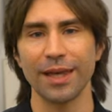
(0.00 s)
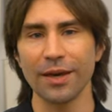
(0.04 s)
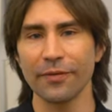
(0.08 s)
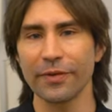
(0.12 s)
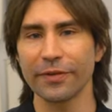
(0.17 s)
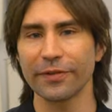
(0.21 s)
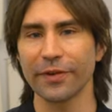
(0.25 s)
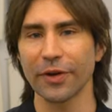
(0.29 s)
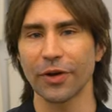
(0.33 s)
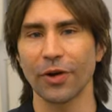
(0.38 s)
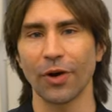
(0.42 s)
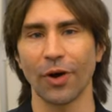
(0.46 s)
give
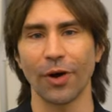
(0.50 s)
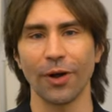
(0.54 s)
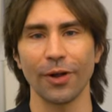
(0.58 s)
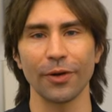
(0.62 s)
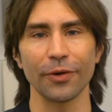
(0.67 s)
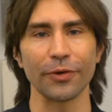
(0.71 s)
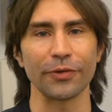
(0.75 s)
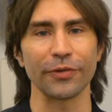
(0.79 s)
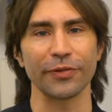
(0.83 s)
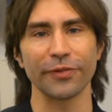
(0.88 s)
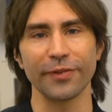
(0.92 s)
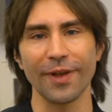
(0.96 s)
us a call,
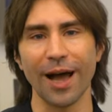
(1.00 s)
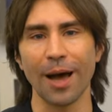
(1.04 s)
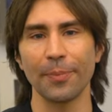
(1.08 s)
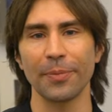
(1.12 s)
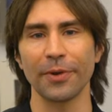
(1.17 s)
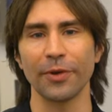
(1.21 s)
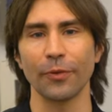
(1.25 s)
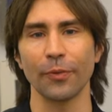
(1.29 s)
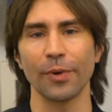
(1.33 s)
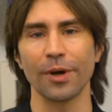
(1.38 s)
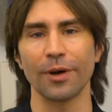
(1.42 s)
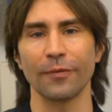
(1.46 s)
or
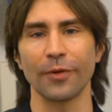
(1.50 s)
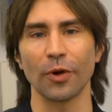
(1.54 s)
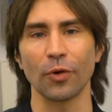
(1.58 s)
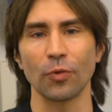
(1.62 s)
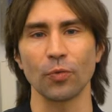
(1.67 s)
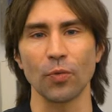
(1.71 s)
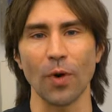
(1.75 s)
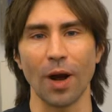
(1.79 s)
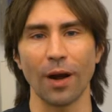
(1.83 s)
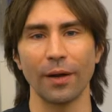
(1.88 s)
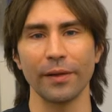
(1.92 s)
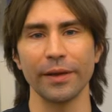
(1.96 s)
stop into one of our
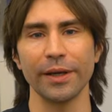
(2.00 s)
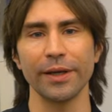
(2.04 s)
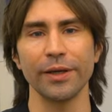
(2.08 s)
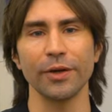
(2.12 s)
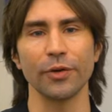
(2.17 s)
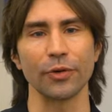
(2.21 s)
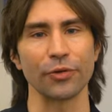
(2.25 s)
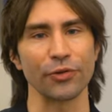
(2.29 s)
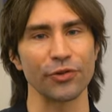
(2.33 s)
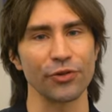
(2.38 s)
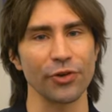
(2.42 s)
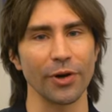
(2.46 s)
Raleigh
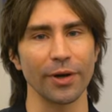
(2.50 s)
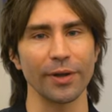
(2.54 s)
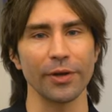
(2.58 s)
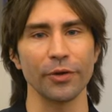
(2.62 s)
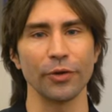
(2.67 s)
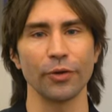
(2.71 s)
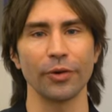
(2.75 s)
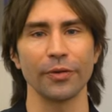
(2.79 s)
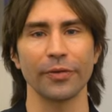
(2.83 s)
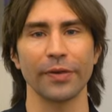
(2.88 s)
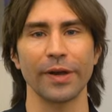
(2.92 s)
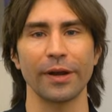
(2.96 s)
or
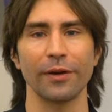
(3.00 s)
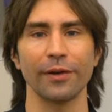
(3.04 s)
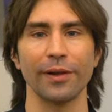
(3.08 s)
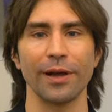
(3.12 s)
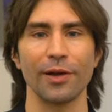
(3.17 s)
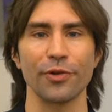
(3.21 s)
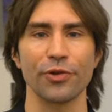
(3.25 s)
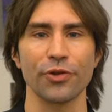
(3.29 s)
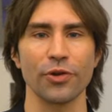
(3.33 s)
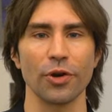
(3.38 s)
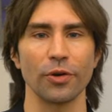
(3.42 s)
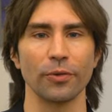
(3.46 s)
Charlotte, North
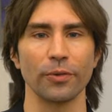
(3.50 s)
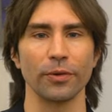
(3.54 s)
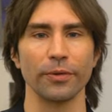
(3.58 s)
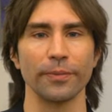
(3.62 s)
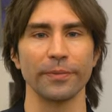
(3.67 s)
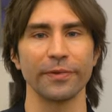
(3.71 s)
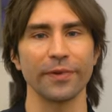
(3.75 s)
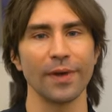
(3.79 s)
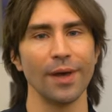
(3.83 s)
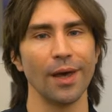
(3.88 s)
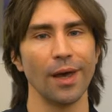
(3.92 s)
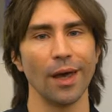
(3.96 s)
Carolina
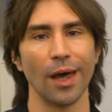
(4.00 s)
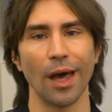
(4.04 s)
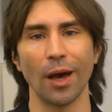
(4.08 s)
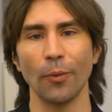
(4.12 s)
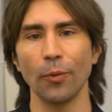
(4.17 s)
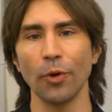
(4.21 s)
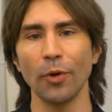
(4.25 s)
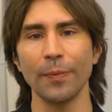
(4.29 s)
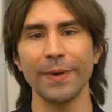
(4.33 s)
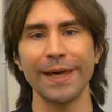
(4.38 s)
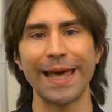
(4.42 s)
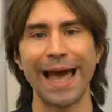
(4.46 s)
showrooms,
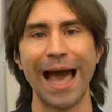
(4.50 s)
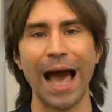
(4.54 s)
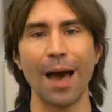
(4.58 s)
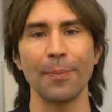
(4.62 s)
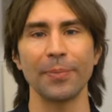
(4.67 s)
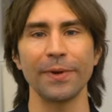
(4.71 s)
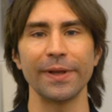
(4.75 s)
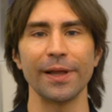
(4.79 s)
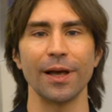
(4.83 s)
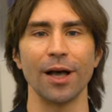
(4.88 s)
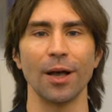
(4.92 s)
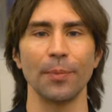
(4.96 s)
and we'll be
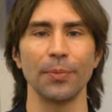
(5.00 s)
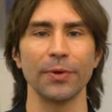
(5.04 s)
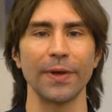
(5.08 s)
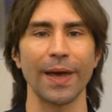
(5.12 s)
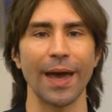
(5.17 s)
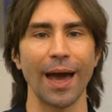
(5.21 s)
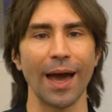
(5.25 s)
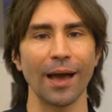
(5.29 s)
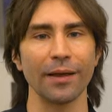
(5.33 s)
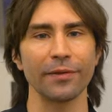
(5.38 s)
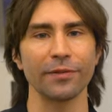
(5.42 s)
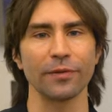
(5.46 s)
happy to help you
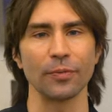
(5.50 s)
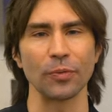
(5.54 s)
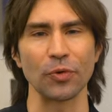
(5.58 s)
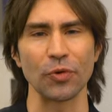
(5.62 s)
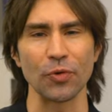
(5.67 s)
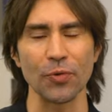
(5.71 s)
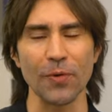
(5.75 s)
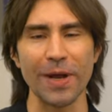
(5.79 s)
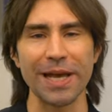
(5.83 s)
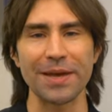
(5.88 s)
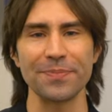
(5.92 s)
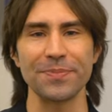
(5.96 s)
add some
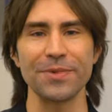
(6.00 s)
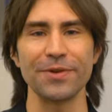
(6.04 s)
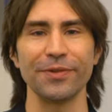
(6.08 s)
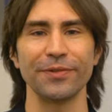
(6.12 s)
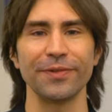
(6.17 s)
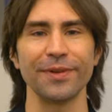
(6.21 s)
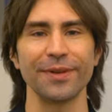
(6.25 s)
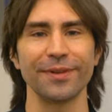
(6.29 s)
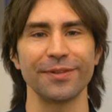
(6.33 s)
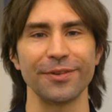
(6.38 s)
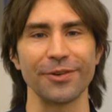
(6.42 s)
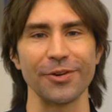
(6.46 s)
great
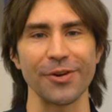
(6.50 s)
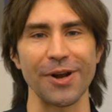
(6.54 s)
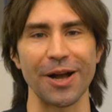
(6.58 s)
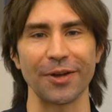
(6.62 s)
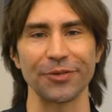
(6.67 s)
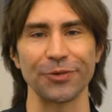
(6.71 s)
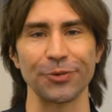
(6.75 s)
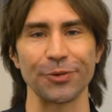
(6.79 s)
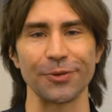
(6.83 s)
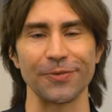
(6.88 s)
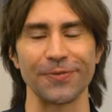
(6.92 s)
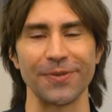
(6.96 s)
music to your
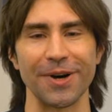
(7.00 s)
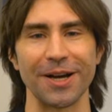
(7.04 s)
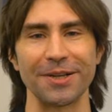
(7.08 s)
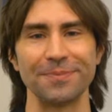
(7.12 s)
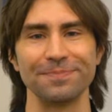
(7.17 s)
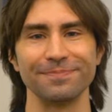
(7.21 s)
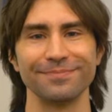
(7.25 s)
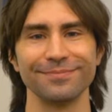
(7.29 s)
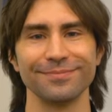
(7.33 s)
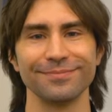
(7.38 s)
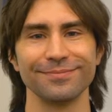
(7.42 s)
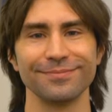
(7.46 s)
outdoor
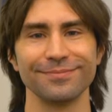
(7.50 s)
fun.